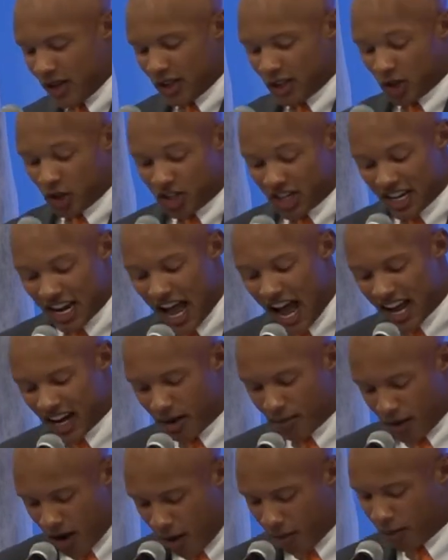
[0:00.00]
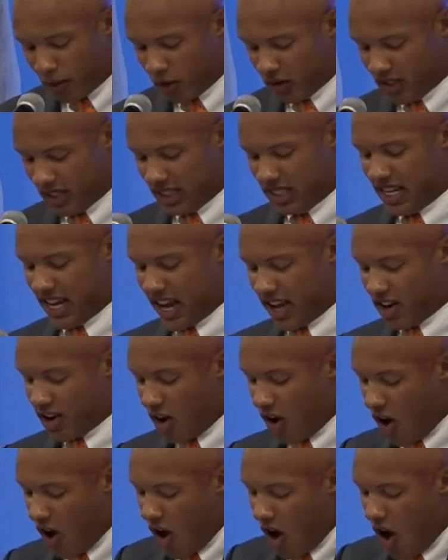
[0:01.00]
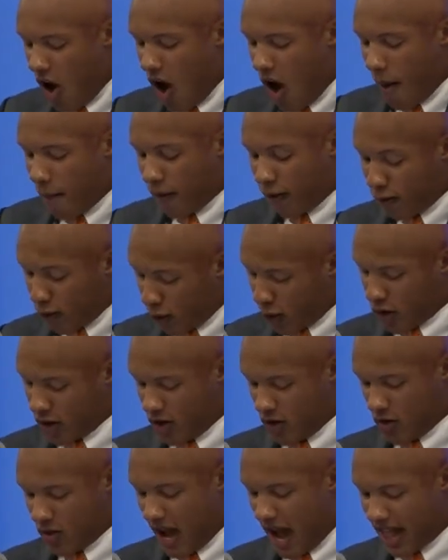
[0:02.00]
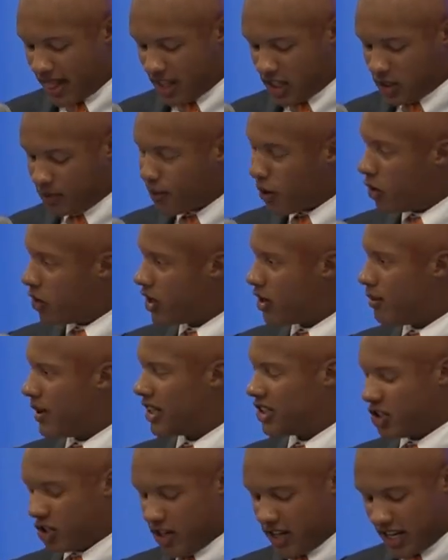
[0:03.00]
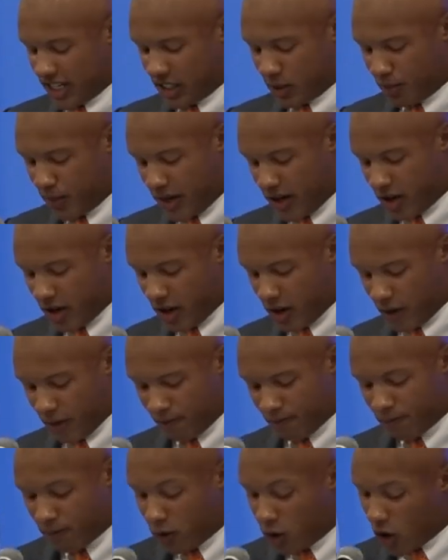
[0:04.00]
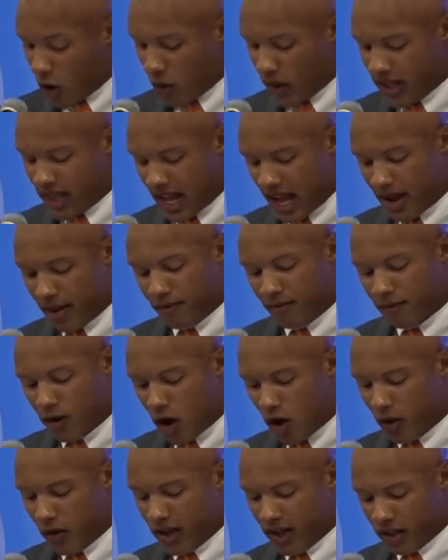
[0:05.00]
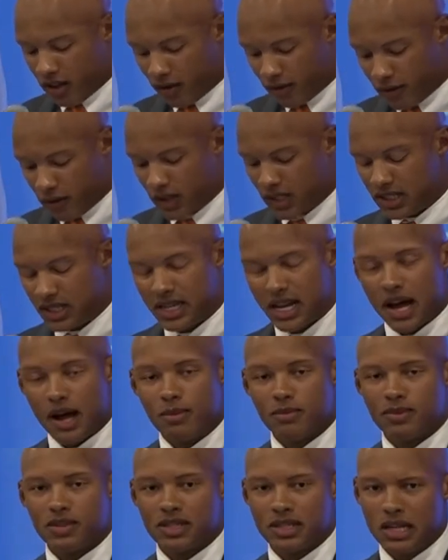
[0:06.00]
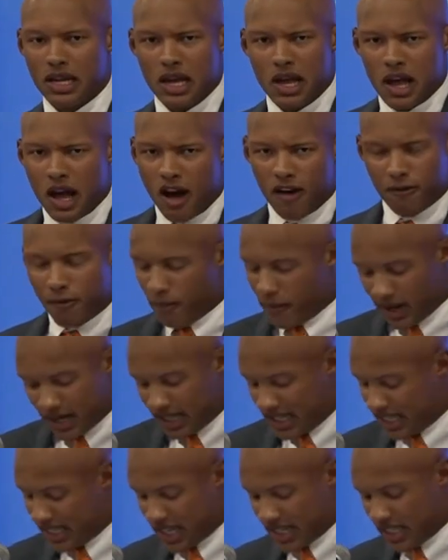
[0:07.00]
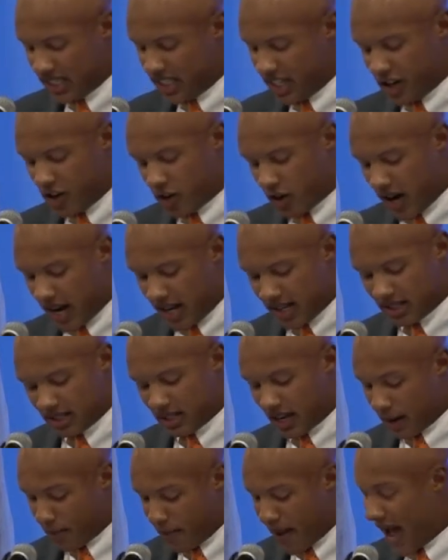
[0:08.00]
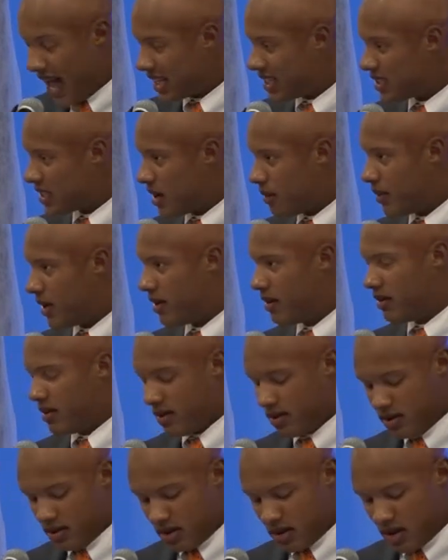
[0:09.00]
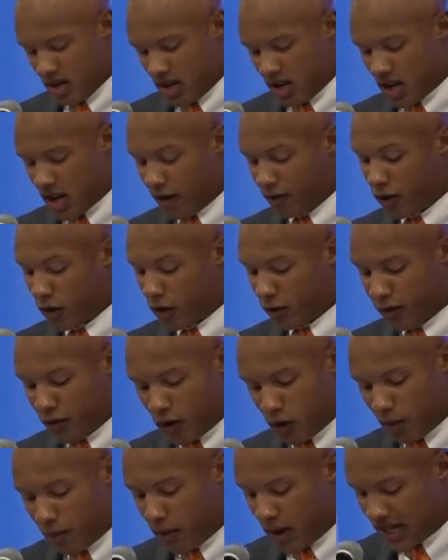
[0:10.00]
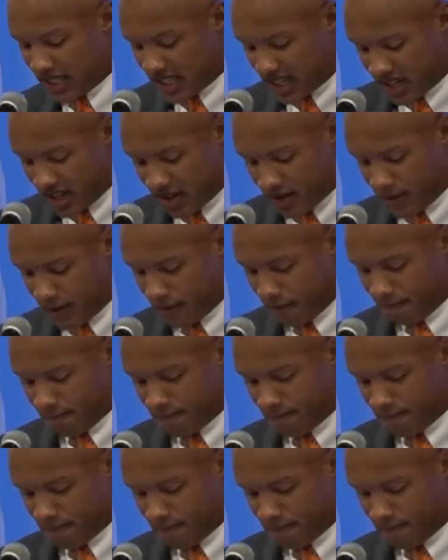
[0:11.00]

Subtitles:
So tonight I'm humbled to stand before you at this podium as your guest speaker, knowing that I am following in the footsteps of many Tennessee greats like Pat Summitt, Governor Phil Bresiden,